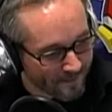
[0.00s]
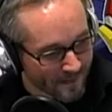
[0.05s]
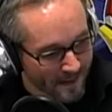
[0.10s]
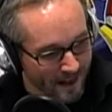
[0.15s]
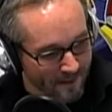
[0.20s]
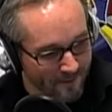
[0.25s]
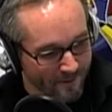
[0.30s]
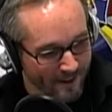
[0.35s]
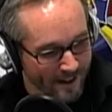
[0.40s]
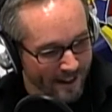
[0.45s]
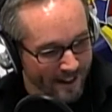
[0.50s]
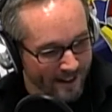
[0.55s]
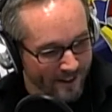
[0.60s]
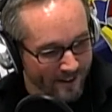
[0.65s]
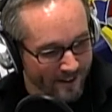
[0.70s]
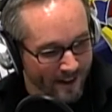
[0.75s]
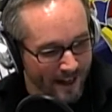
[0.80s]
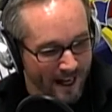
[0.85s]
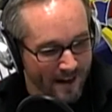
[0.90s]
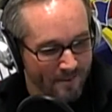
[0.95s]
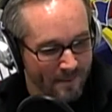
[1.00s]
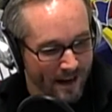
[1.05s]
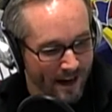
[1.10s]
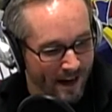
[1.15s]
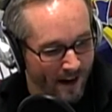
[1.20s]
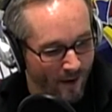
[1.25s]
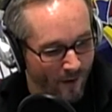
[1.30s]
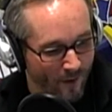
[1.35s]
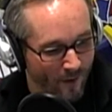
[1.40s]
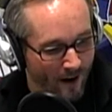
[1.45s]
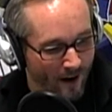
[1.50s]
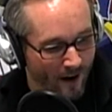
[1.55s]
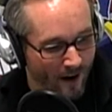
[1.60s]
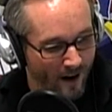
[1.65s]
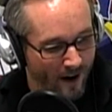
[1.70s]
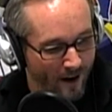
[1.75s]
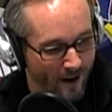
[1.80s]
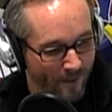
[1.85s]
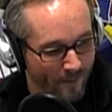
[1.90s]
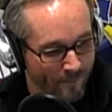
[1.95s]
I'm forgetting her name now.
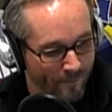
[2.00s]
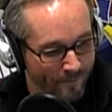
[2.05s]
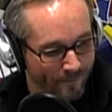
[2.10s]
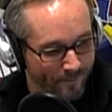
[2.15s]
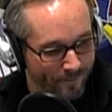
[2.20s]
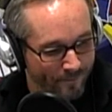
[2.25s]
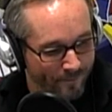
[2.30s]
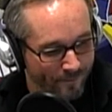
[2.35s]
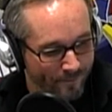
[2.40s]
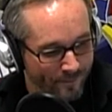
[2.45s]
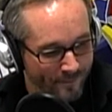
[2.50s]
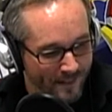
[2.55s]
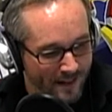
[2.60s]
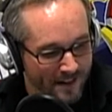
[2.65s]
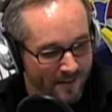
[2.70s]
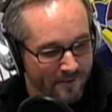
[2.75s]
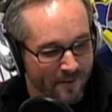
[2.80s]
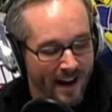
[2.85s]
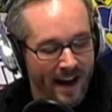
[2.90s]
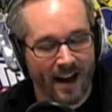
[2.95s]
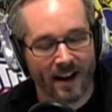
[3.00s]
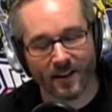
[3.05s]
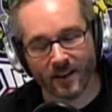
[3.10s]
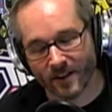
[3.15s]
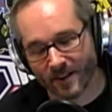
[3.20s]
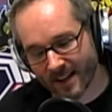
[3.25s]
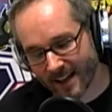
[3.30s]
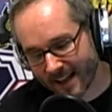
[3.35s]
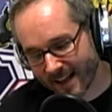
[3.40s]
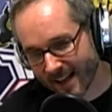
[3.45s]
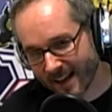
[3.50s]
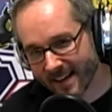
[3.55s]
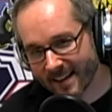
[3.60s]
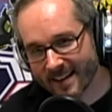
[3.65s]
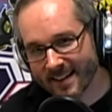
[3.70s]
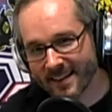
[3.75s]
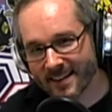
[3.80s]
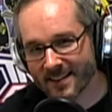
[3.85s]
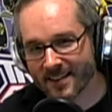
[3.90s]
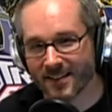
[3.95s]
Valerie? Valerie.
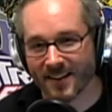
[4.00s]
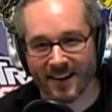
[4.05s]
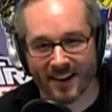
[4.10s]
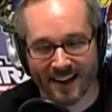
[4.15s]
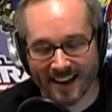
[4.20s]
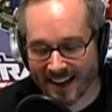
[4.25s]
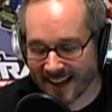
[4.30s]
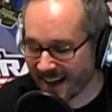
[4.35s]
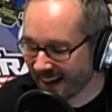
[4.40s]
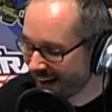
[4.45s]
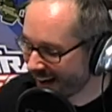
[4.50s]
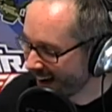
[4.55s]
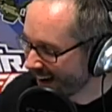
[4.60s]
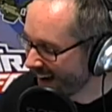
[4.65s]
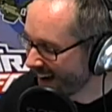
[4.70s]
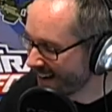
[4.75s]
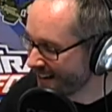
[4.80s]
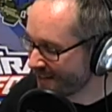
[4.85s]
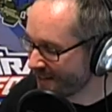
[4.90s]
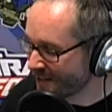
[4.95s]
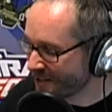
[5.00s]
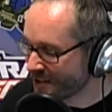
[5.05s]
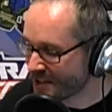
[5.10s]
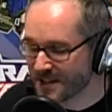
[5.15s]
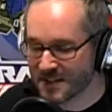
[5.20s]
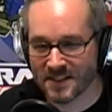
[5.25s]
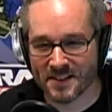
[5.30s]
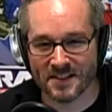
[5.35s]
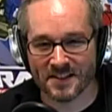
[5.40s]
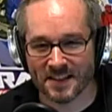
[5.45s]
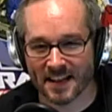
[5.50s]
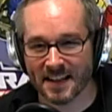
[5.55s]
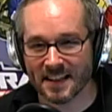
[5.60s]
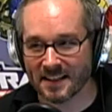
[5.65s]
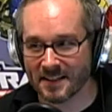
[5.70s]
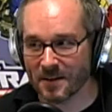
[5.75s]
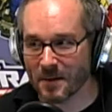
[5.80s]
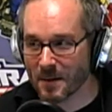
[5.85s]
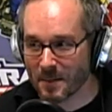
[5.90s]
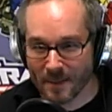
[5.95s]
Sorry. She's
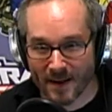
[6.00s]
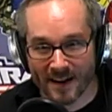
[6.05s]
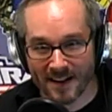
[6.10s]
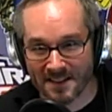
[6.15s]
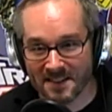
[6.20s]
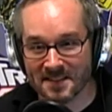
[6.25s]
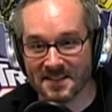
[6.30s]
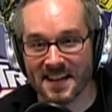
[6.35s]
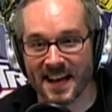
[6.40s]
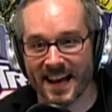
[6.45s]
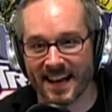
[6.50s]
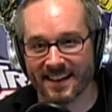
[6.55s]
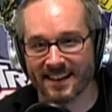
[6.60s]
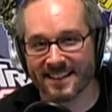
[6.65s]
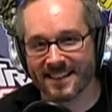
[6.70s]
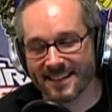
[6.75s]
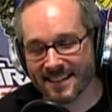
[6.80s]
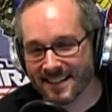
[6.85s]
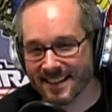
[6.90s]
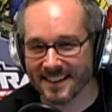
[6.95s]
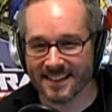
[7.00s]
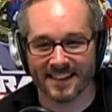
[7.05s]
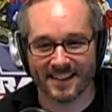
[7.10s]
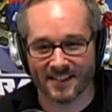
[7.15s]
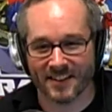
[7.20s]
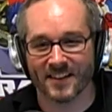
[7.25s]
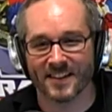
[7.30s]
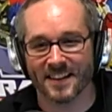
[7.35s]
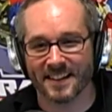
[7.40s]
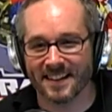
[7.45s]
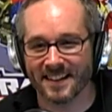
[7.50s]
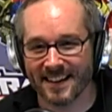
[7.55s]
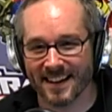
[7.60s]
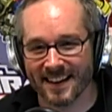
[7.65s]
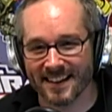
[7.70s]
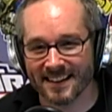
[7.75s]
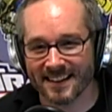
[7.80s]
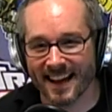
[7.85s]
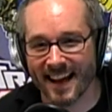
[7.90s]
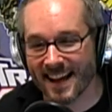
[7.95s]
like, you know, my parents are dead. They're turned into the
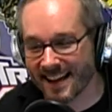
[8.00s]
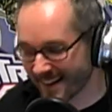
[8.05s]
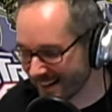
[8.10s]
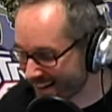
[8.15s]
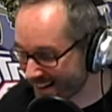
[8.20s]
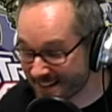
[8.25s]
undead.